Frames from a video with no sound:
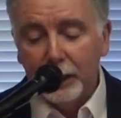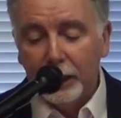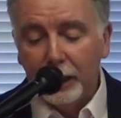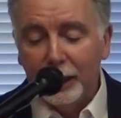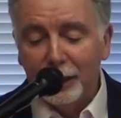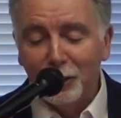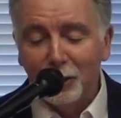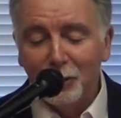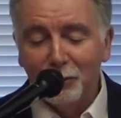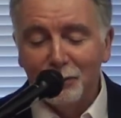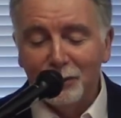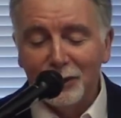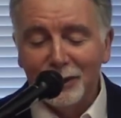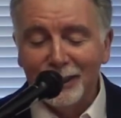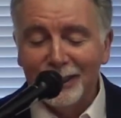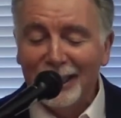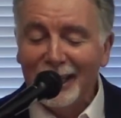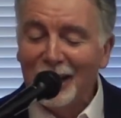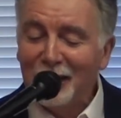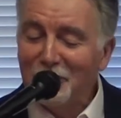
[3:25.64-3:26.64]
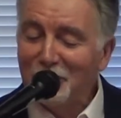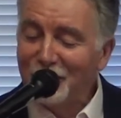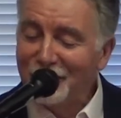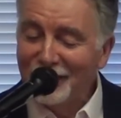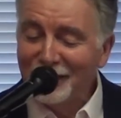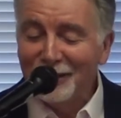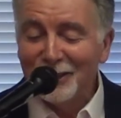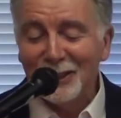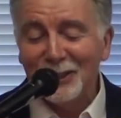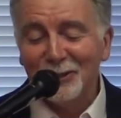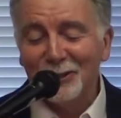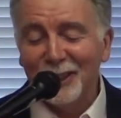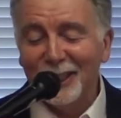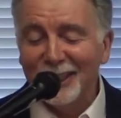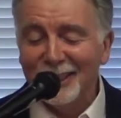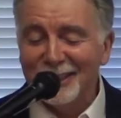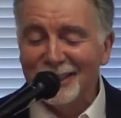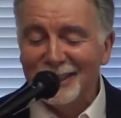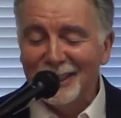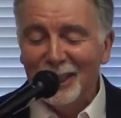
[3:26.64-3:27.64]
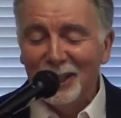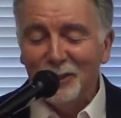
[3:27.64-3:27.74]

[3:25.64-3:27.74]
and hopefully I will illustrate